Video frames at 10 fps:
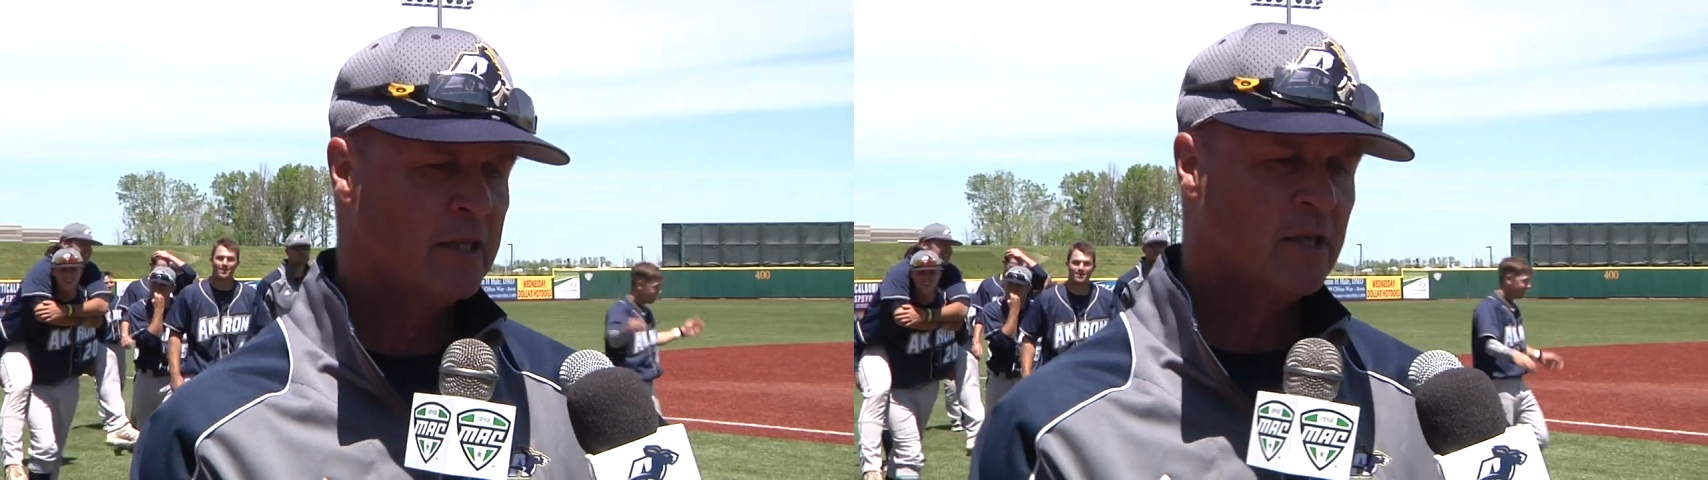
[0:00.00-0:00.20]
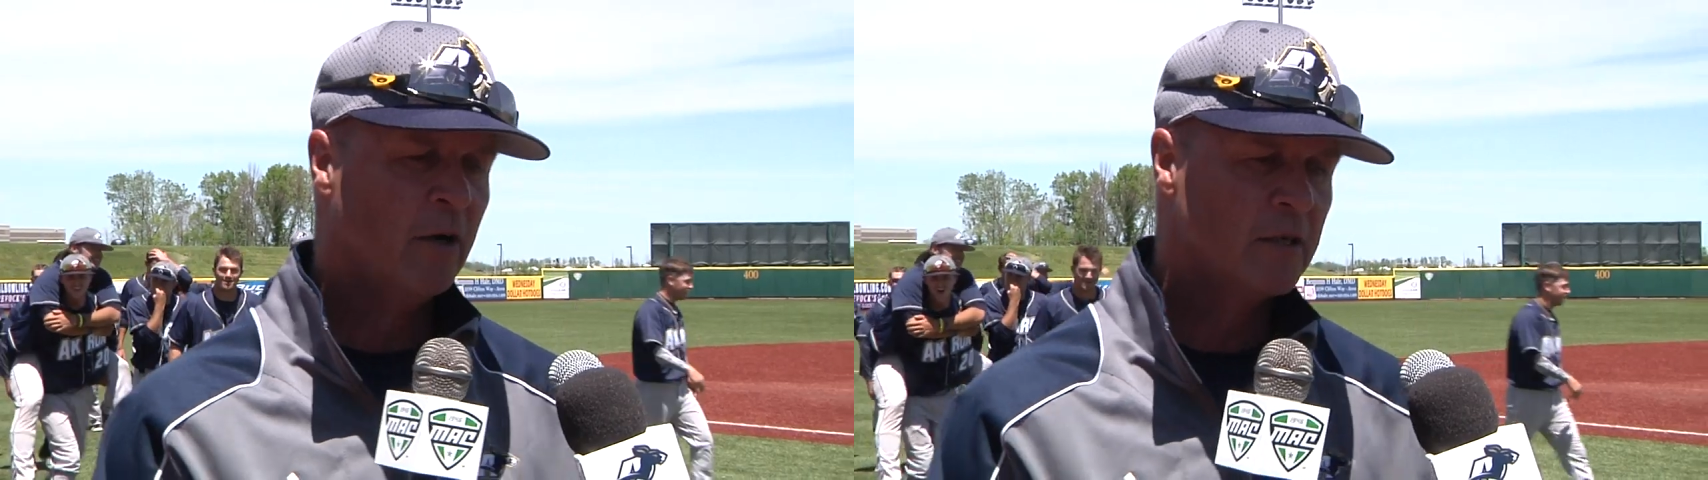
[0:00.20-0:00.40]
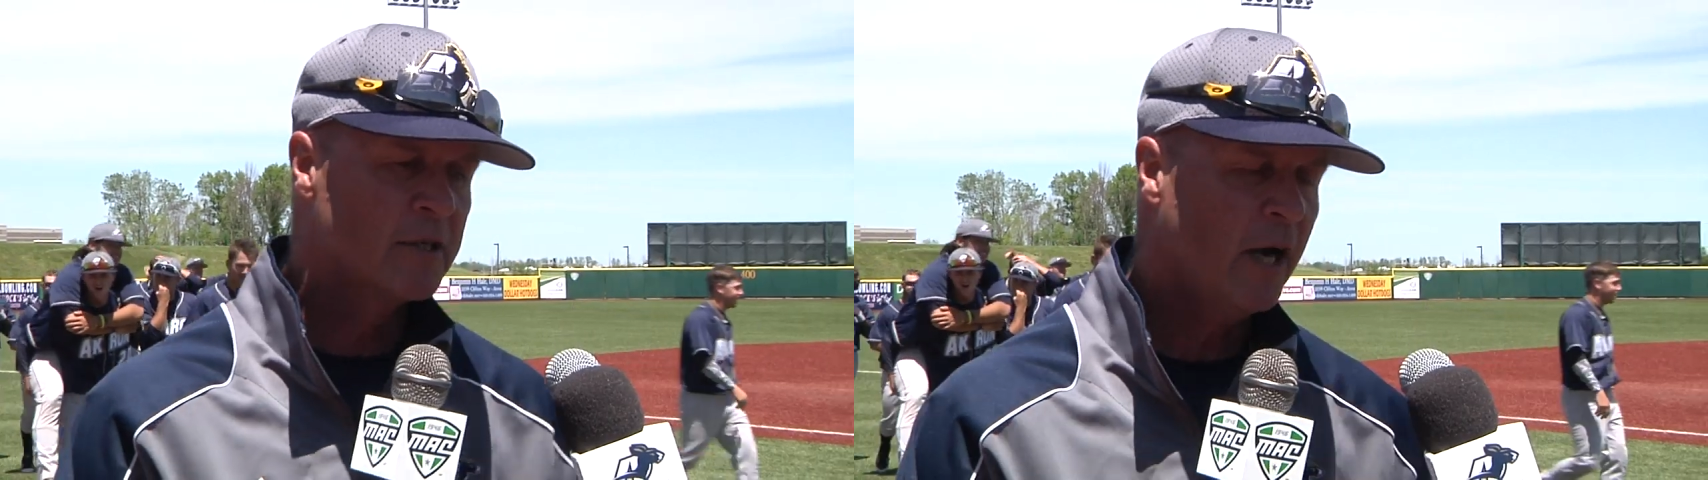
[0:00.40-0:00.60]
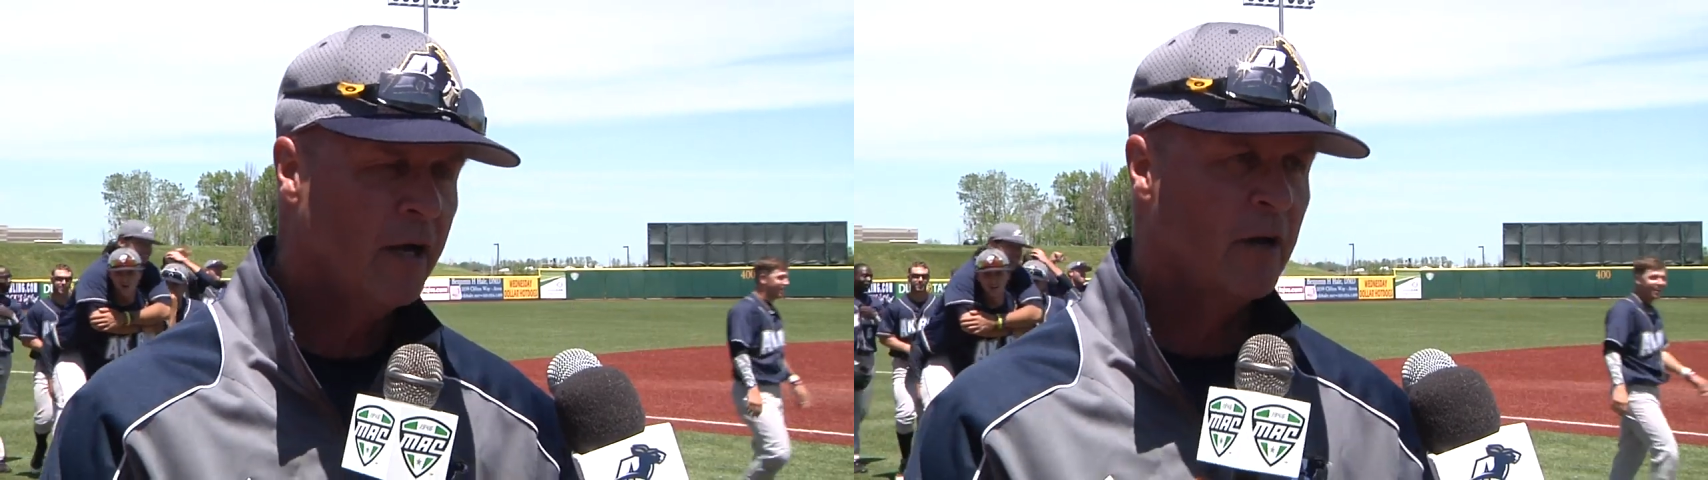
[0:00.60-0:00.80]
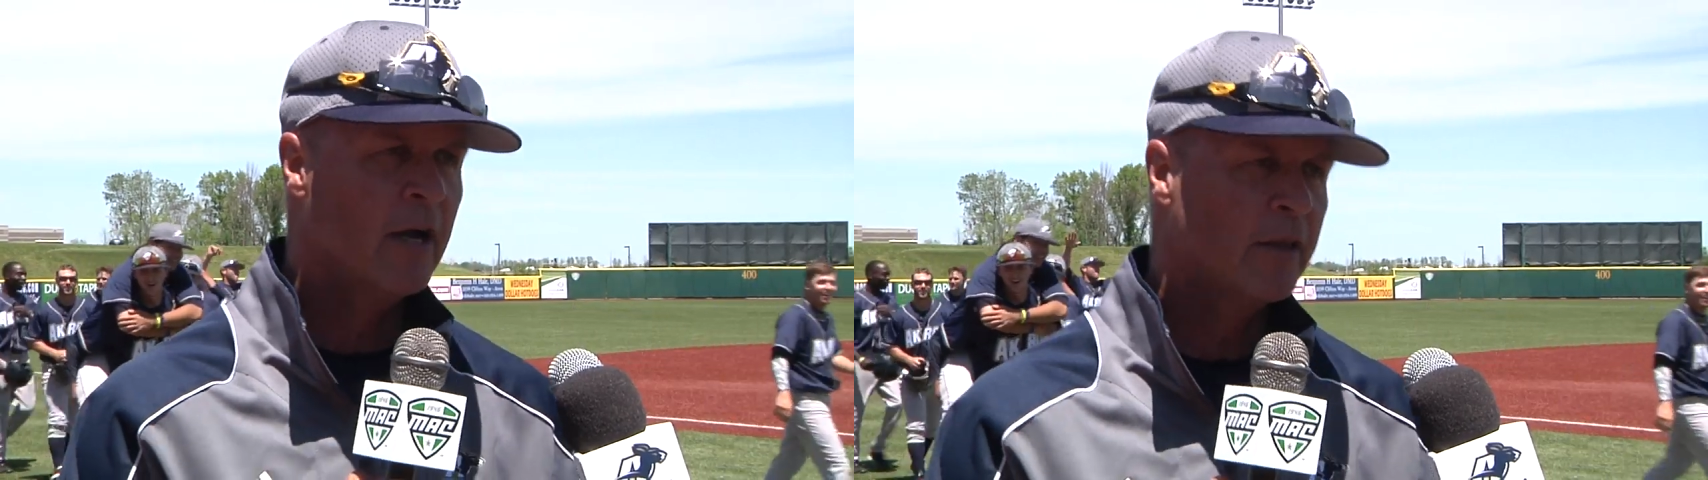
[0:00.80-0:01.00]
He started
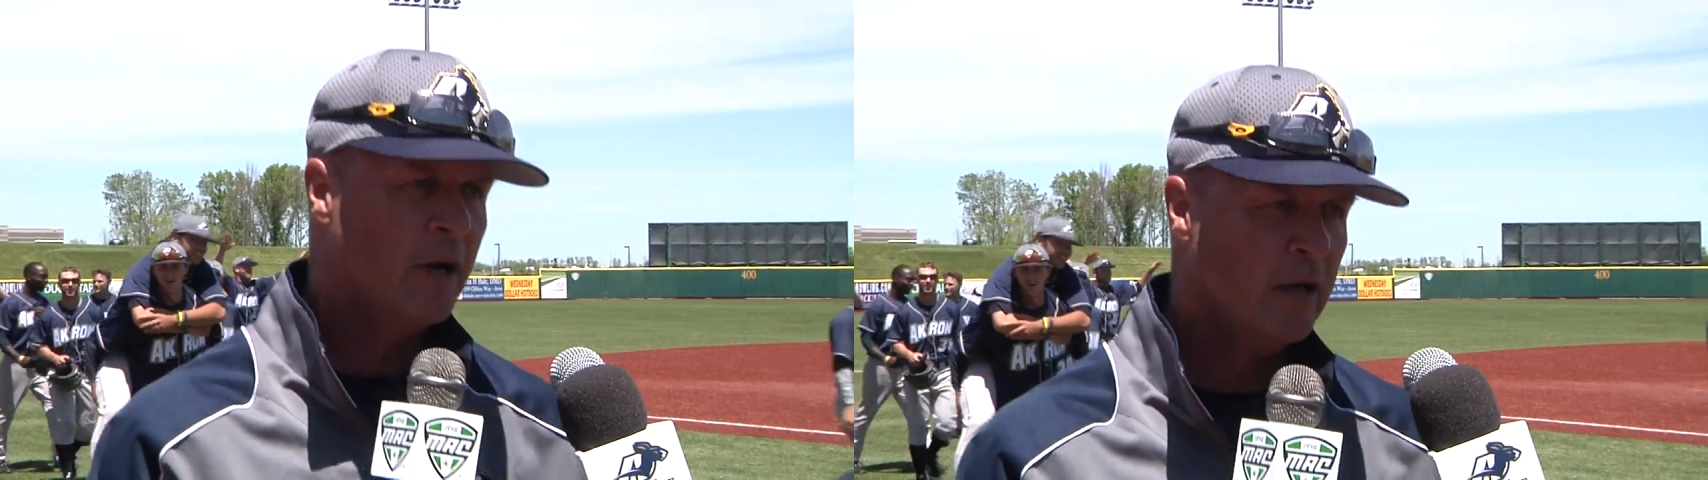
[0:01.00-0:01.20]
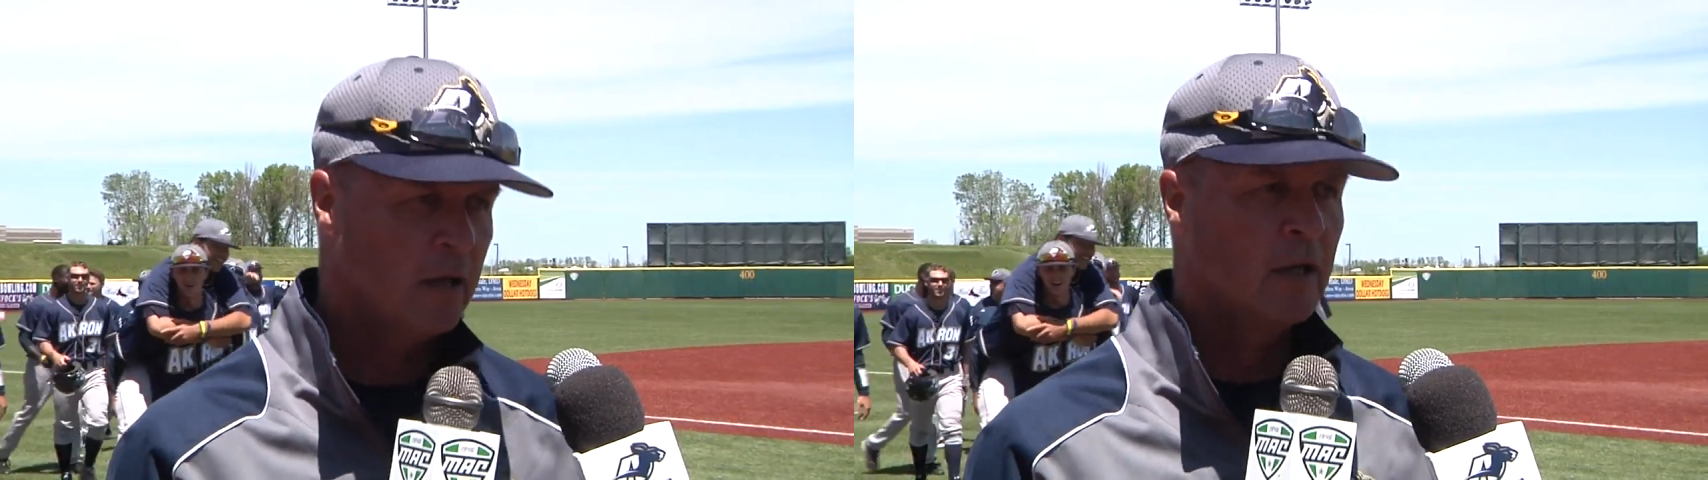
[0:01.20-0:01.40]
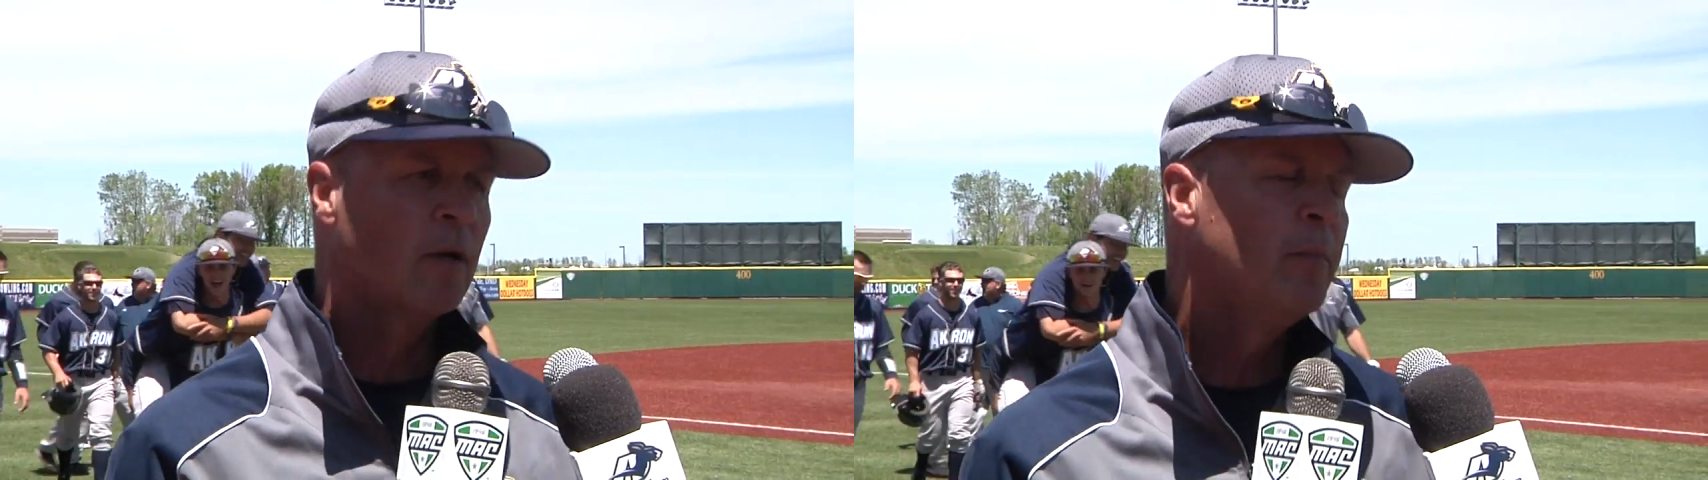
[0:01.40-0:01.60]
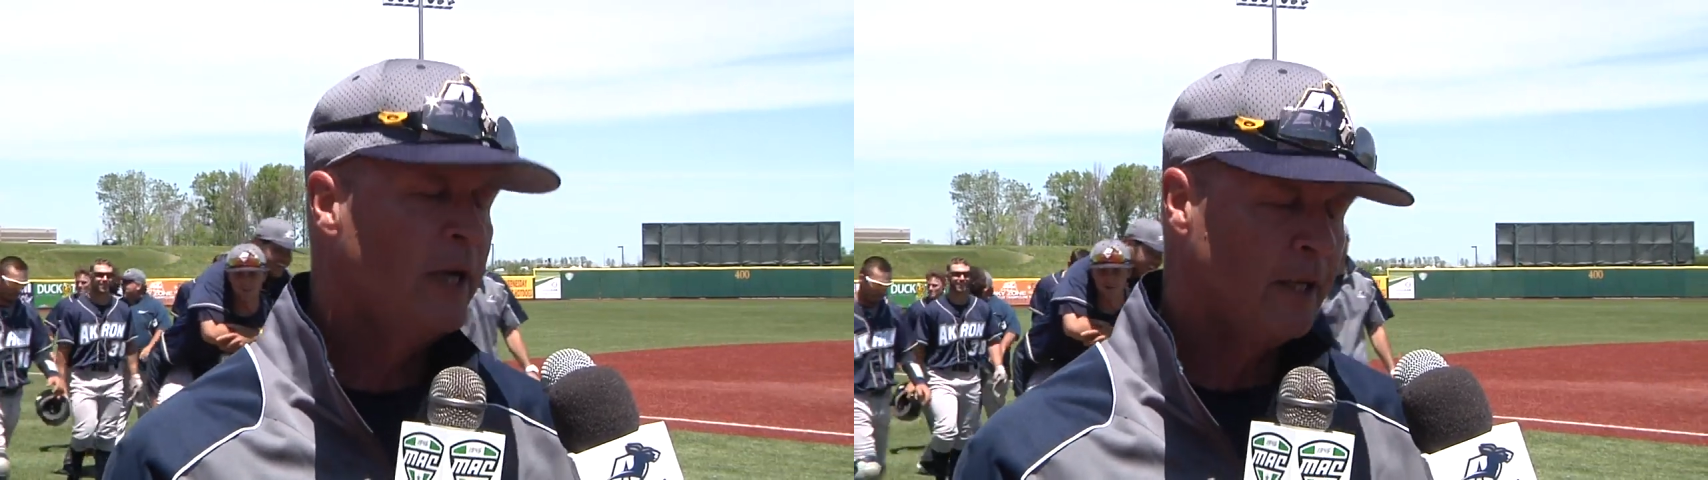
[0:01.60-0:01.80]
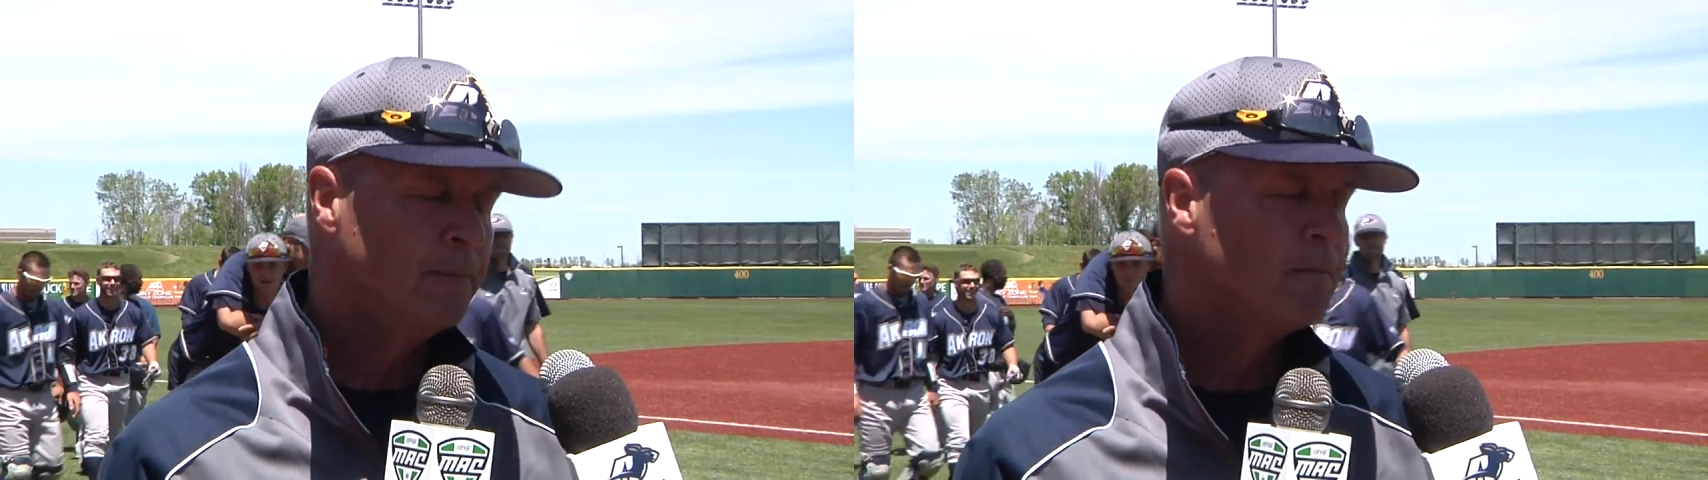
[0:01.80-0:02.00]
tiring, I thought, a little
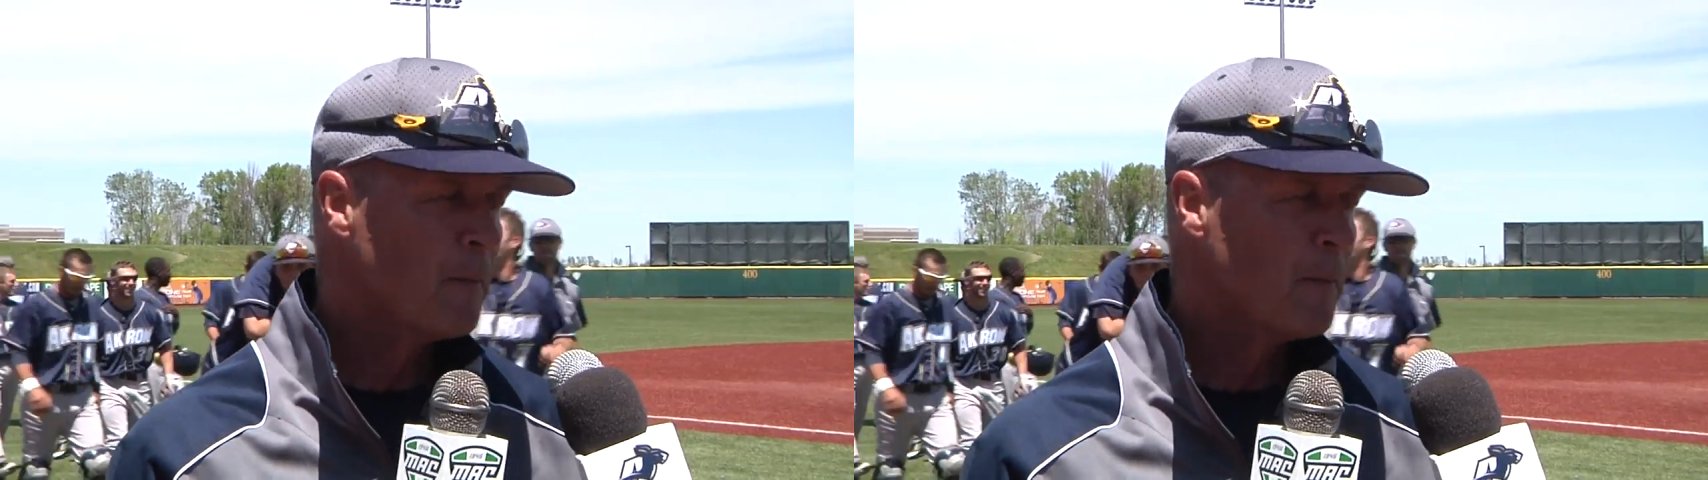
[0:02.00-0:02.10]
bit,